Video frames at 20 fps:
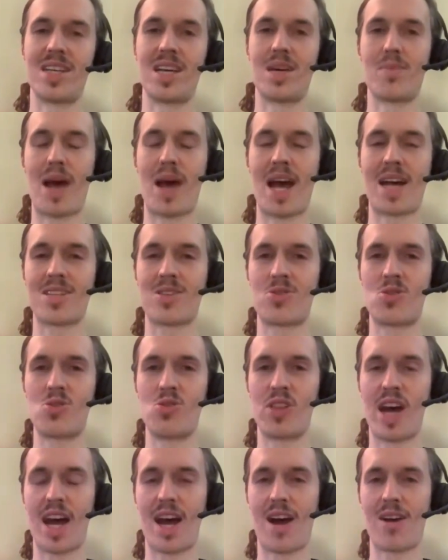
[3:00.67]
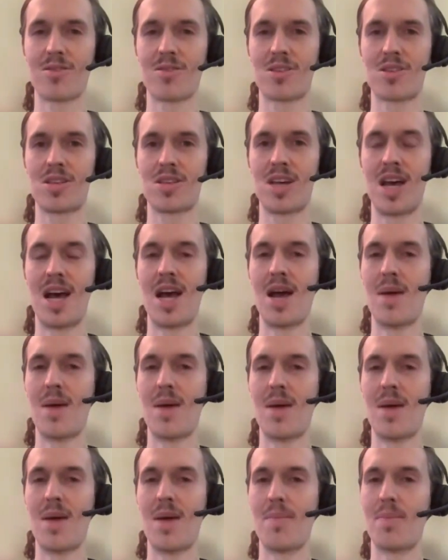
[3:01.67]
to see it pass through the House,
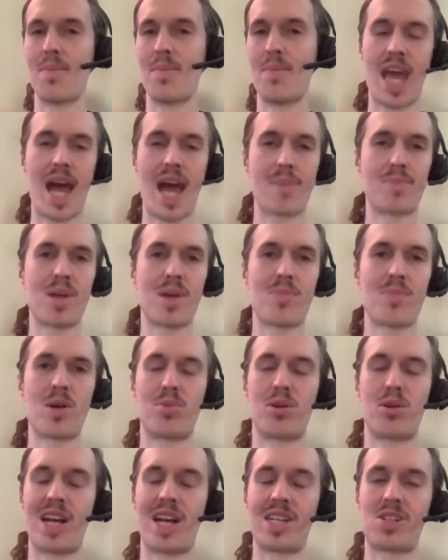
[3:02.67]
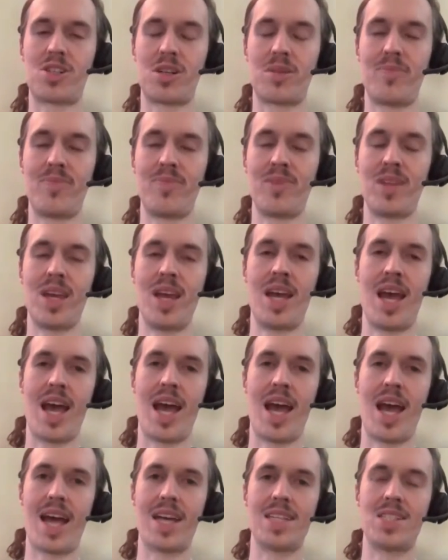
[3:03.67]
but then we kept up the pressure.
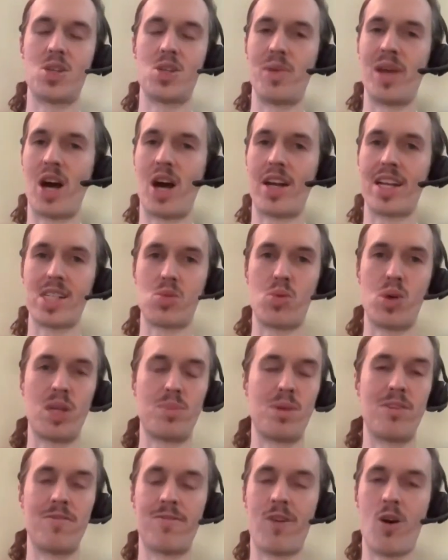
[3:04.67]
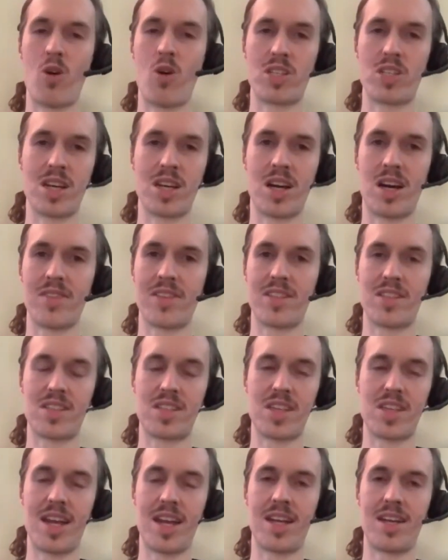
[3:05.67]
And to be honest, we'd been focusing on the
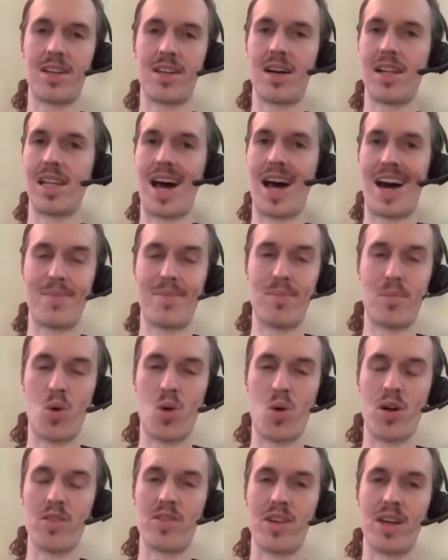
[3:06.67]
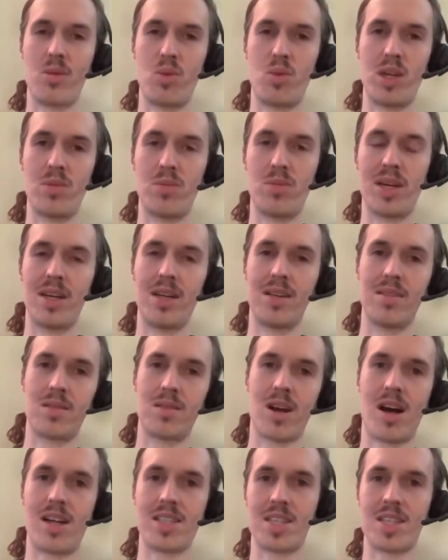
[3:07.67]
Senate a lot more than we'd been
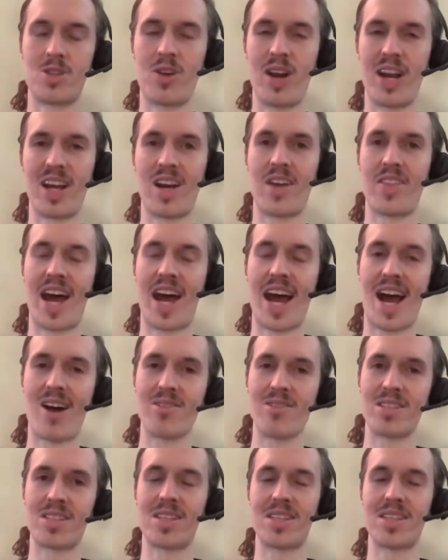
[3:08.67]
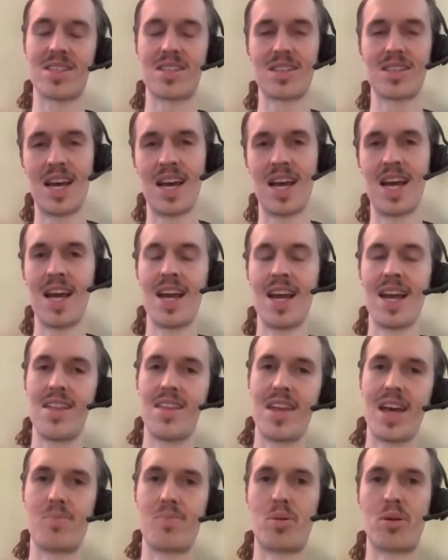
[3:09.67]
concentrating on the House, since
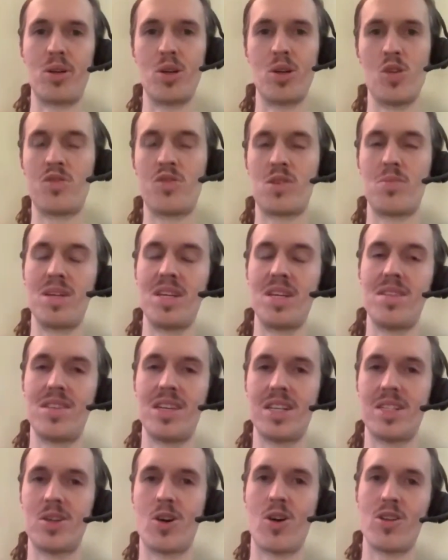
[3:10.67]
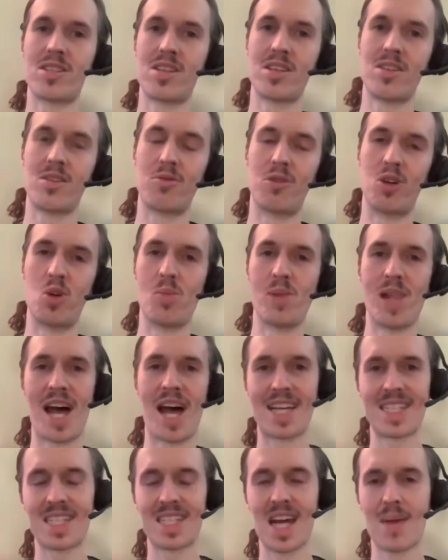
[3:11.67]
they proved to be the adults in the room
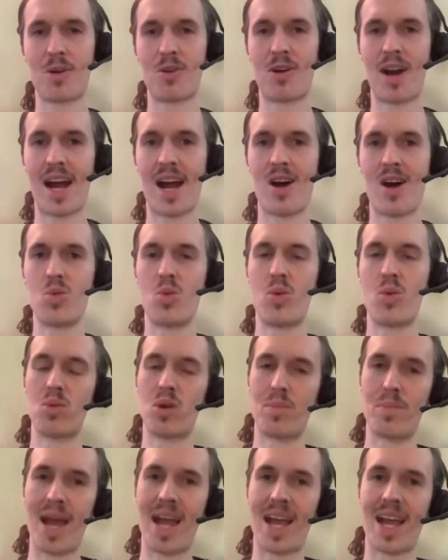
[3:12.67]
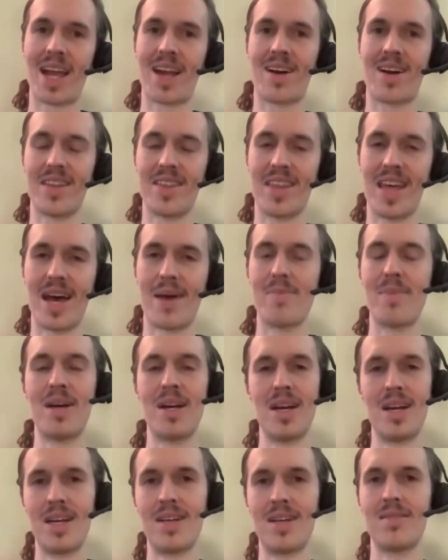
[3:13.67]
last time around. We were banking on them,